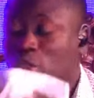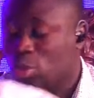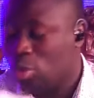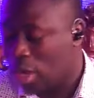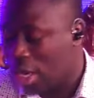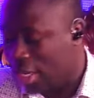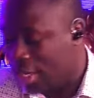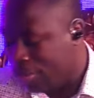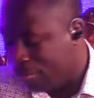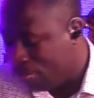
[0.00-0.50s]

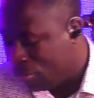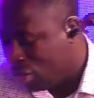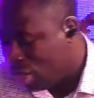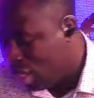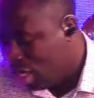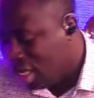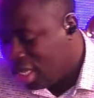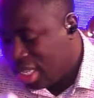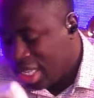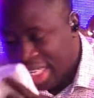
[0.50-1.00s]
one,
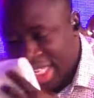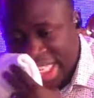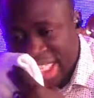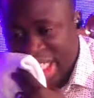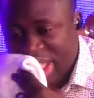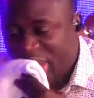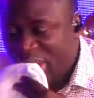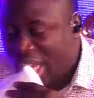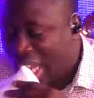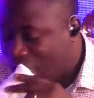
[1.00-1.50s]

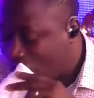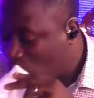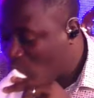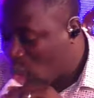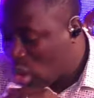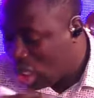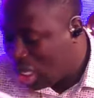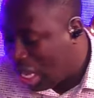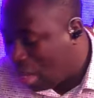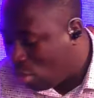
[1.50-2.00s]
that
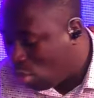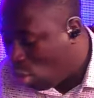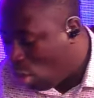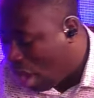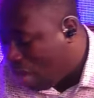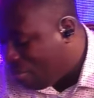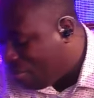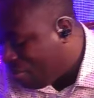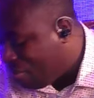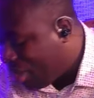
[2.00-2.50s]
will
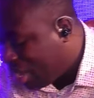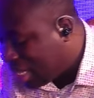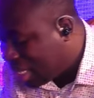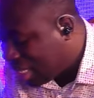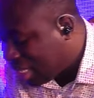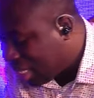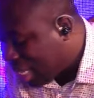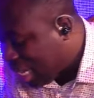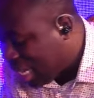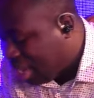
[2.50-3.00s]

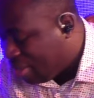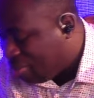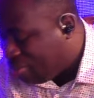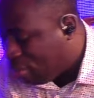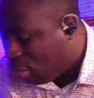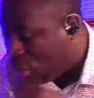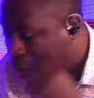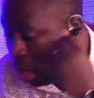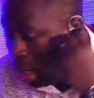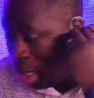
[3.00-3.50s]
affect her
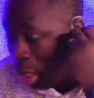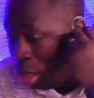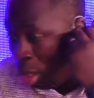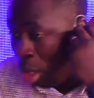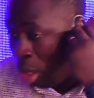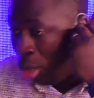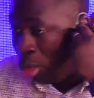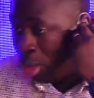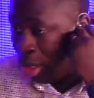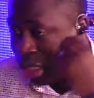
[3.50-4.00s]
for a
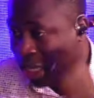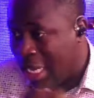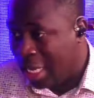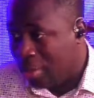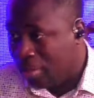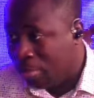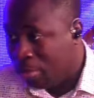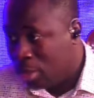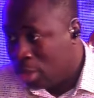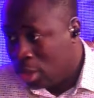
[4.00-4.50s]
long time.
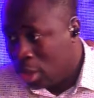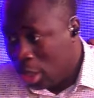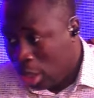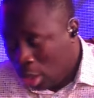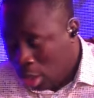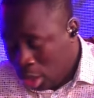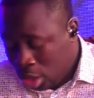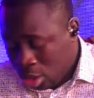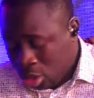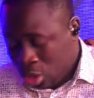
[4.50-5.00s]

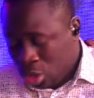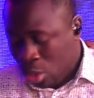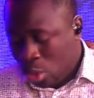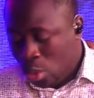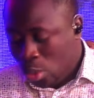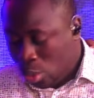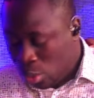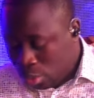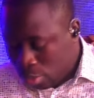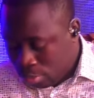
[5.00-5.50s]

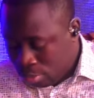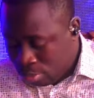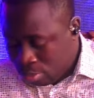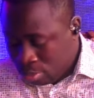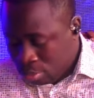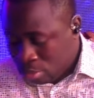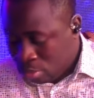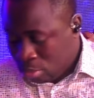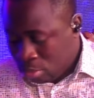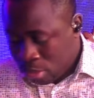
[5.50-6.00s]
So...
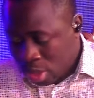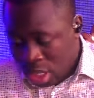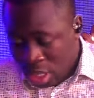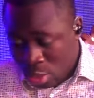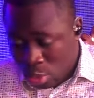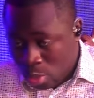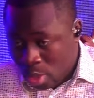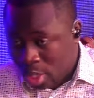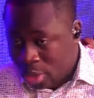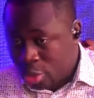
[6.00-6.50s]
a
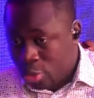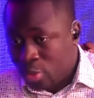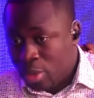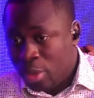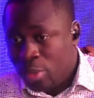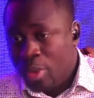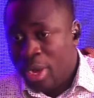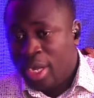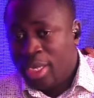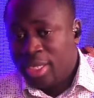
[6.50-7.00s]
word to a
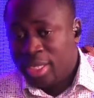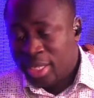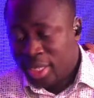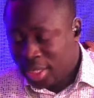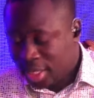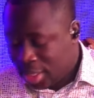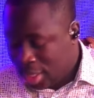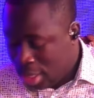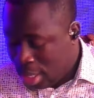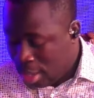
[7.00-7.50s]
wise
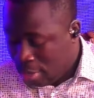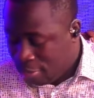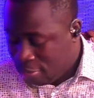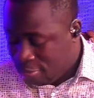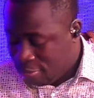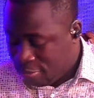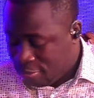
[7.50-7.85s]
is enough.